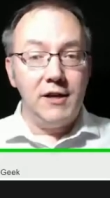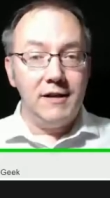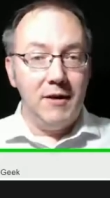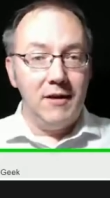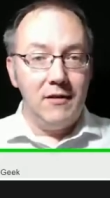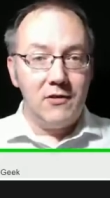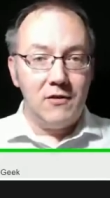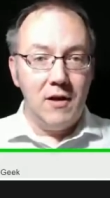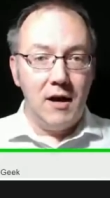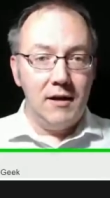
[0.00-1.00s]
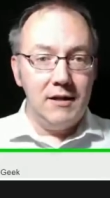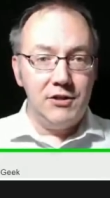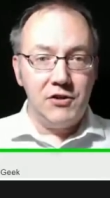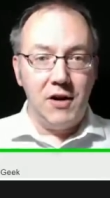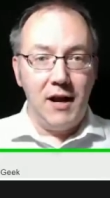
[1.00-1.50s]
talked about
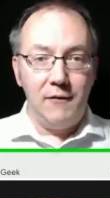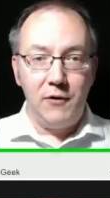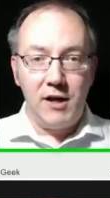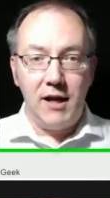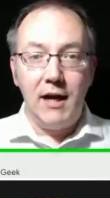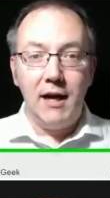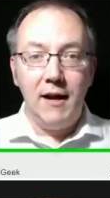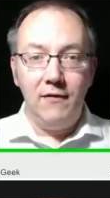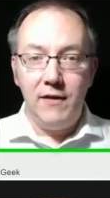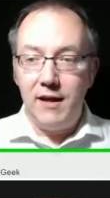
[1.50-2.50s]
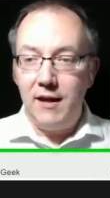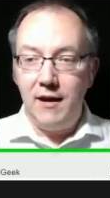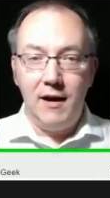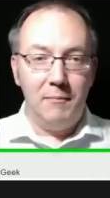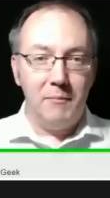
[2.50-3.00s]
Eastern Africa and the
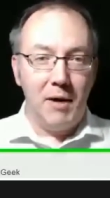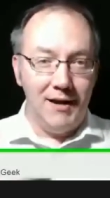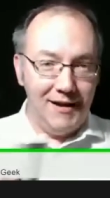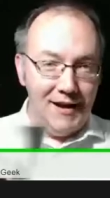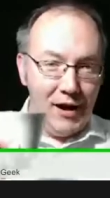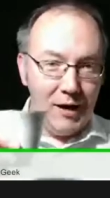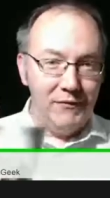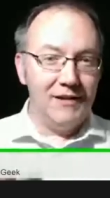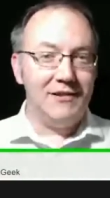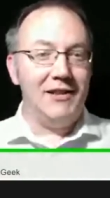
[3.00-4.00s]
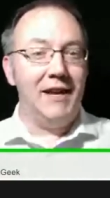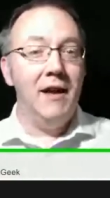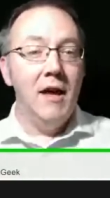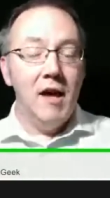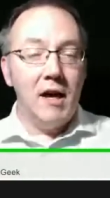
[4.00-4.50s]
obviously,